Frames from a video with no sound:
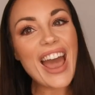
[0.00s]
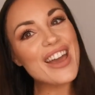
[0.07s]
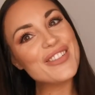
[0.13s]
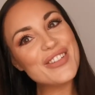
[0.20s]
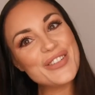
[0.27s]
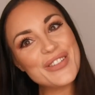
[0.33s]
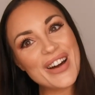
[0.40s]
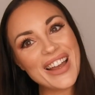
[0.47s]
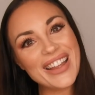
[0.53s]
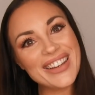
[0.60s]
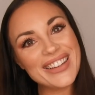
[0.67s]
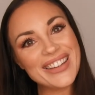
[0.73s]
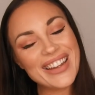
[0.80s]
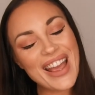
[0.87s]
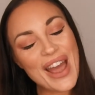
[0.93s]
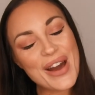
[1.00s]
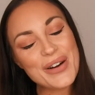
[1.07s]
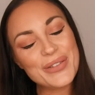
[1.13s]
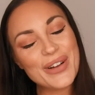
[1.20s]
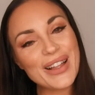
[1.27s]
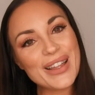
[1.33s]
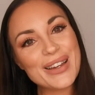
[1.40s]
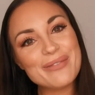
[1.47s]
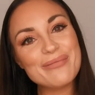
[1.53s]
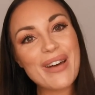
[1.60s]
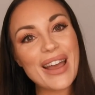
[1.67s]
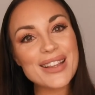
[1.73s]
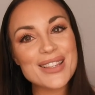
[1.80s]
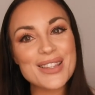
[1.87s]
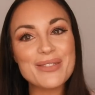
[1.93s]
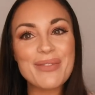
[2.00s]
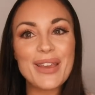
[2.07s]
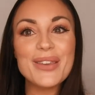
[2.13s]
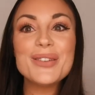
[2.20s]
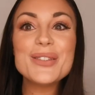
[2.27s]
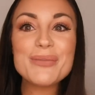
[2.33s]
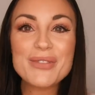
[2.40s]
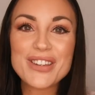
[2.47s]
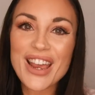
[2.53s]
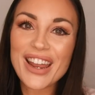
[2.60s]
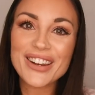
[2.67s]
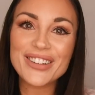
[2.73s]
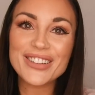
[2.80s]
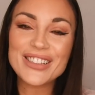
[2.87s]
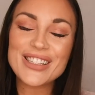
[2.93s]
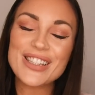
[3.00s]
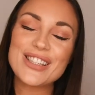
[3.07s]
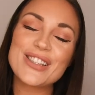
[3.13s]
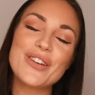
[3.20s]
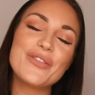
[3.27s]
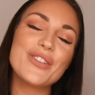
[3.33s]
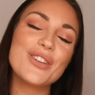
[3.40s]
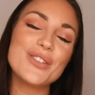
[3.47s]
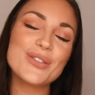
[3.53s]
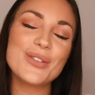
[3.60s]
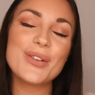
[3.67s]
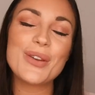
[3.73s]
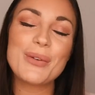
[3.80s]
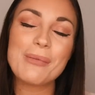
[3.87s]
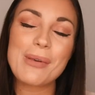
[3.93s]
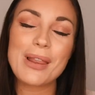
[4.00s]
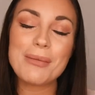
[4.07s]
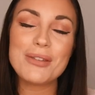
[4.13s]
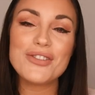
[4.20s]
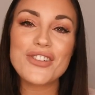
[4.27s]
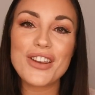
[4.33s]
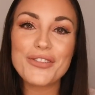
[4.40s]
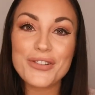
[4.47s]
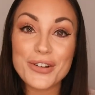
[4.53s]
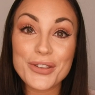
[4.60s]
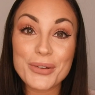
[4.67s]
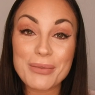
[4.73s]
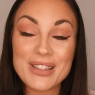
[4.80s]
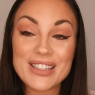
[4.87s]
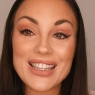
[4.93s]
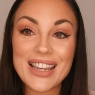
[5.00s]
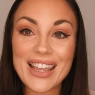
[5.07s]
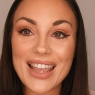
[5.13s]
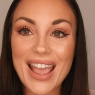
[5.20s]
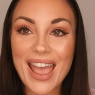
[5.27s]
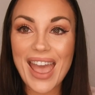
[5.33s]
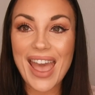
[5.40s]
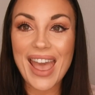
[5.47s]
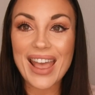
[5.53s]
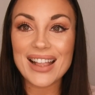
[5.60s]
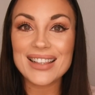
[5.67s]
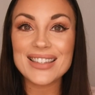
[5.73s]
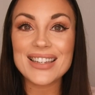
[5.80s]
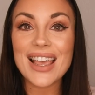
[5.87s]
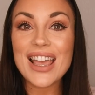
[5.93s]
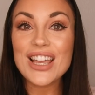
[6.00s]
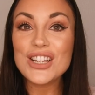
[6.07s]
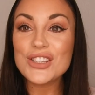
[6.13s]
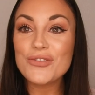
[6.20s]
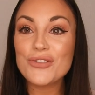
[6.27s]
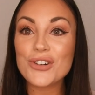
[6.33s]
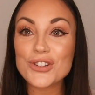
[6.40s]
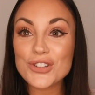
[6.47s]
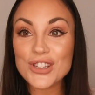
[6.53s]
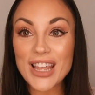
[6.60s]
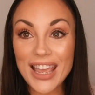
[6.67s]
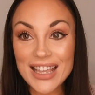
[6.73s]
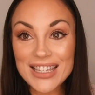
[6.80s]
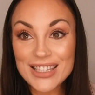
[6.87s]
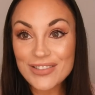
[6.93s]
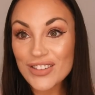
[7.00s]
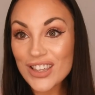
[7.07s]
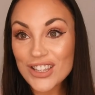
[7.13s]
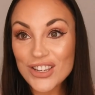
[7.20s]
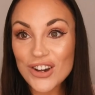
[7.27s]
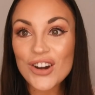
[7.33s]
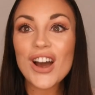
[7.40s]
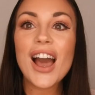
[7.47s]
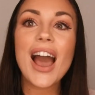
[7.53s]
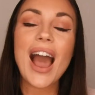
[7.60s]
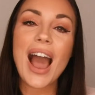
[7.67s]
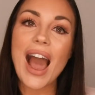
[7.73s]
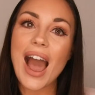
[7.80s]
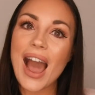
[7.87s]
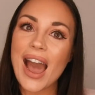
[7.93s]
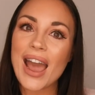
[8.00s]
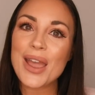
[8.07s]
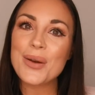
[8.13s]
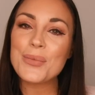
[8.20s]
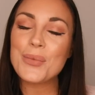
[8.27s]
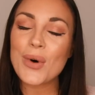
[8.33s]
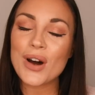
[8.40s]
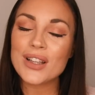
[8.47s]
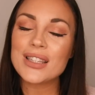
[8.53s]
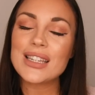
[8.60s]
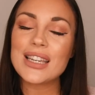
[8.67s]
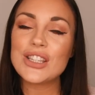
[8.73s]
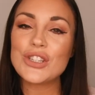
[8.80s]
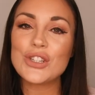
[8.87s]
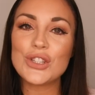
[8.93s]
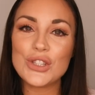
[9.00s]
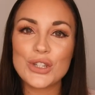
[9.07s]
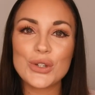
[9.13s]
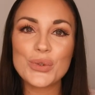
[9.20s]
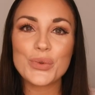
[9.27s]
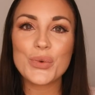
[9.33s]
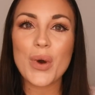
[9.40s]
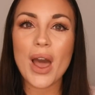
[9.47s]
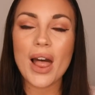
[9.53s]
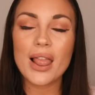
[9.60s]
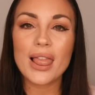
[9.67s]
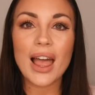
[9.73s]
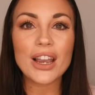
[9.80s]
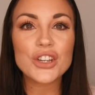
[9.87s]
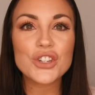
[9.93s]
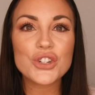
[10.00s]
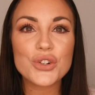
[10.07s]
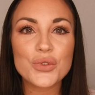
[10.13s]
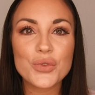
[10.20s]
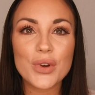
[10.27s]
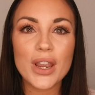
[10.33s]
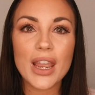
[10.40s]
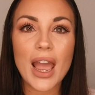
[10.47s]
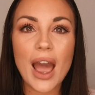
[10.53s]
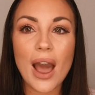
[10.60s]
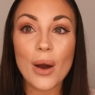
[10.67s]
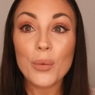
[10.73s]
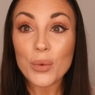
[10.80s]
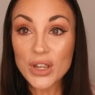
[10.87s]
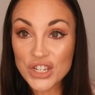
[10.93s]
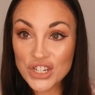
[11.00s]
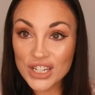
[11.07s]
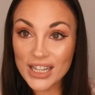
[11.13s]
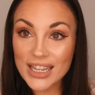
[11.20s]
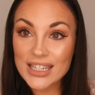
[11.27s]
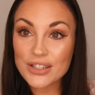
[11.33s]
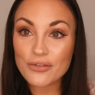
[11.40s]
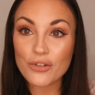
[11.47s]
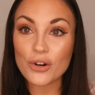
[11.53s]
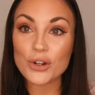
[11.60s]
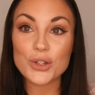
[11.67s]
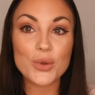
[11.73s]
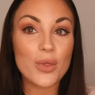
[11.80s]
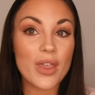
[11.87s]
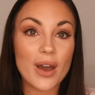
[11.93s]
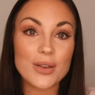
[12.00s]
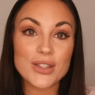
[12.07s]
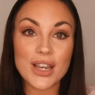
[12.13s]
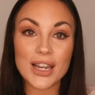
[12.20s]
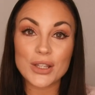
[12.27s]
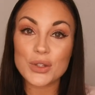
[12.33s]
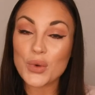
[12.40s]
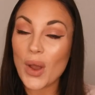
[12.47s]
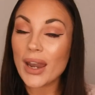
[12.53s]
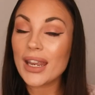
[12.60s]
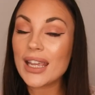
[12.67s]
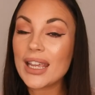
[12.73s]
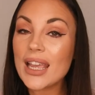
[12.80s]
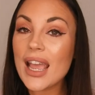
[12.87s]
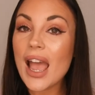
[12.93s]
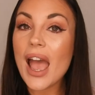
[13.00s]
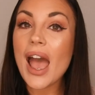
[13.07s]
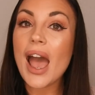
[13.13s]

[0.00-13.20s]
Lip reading: Hi everyone, welcome back to my YouTube channel. So for those who don't know, my name is Jennifer Tomazini, and for today's video I wanted to do a luxury wish list for 2020.